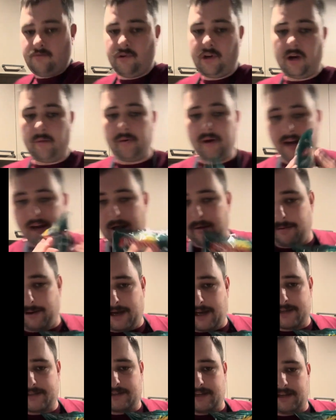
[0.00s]
We've got penne
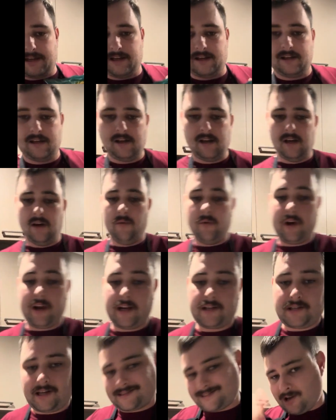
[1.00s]
pasta here. We're
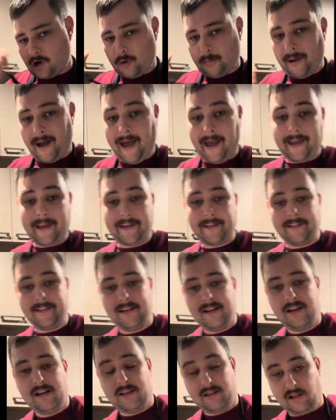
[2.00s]
going to chuck the whole bag in
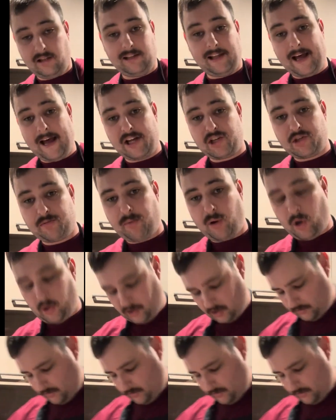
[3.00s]
the large pot that